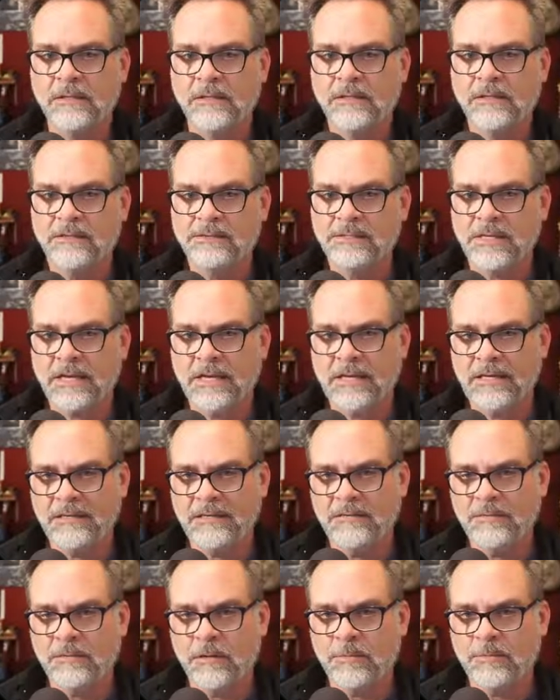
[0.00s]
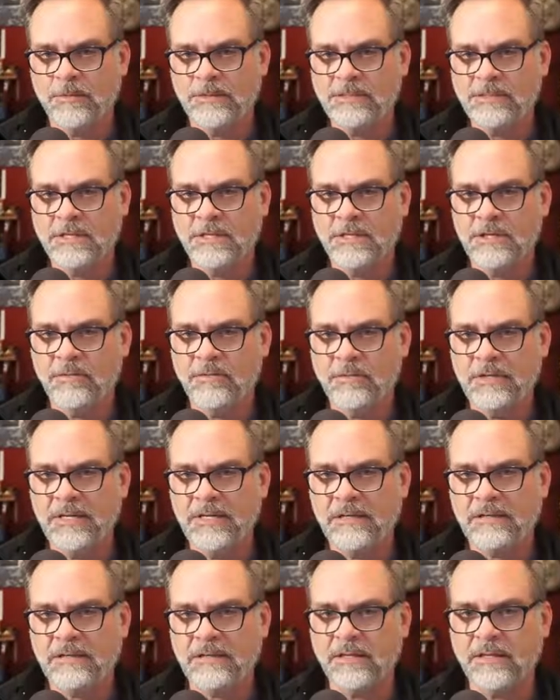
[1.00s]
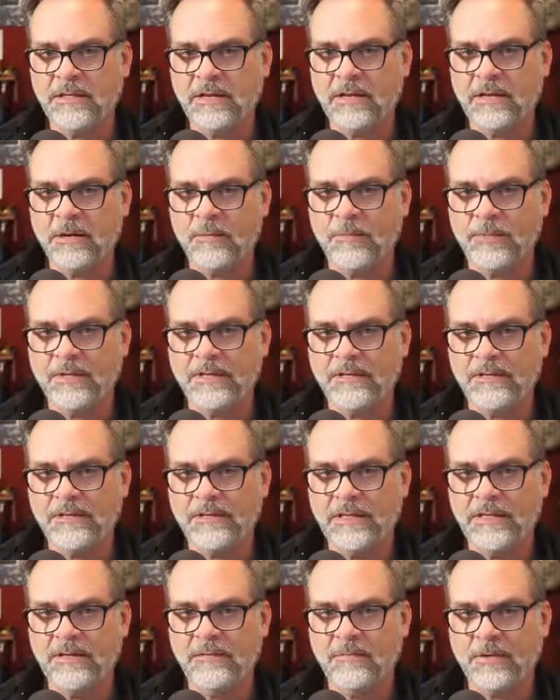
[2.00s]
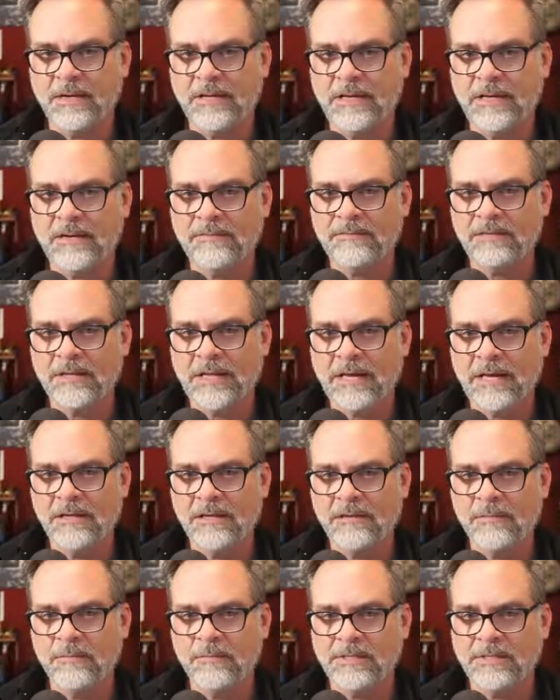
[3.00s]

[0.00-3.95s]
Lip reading: because I had originally uniquely there, but then right after that,